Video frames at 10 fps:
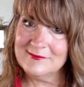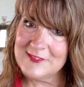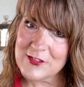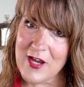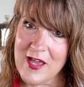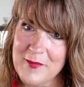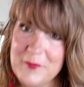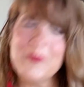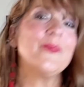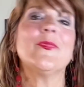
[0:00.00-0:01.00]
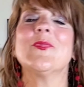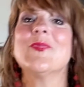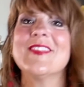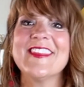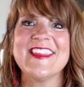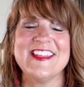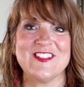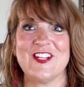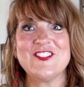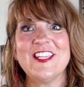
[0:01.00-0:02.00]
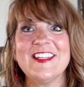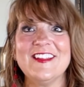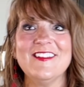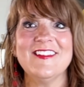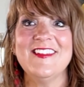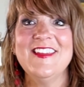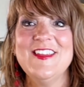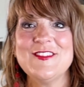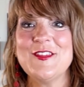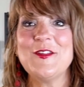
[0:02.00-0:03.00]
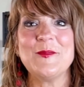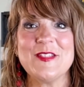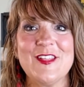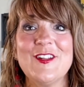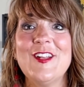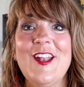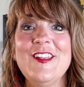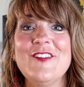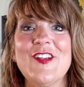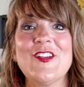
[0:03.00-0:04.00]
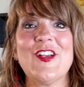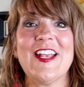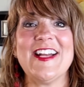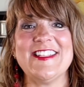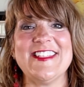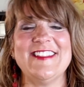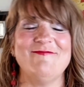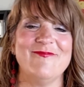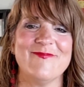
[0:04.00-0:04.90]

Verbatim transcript: subscribe to our channel so you don't miss out on any of our great content.